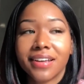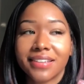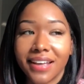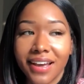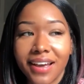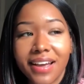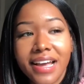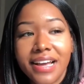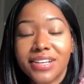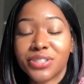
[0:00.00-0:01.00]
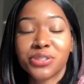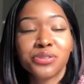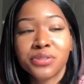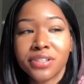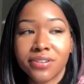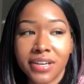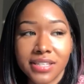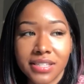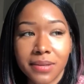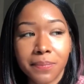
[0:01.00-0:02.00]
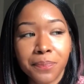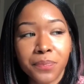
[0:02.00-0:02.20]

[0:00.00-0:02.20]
like that. So it's really crazy.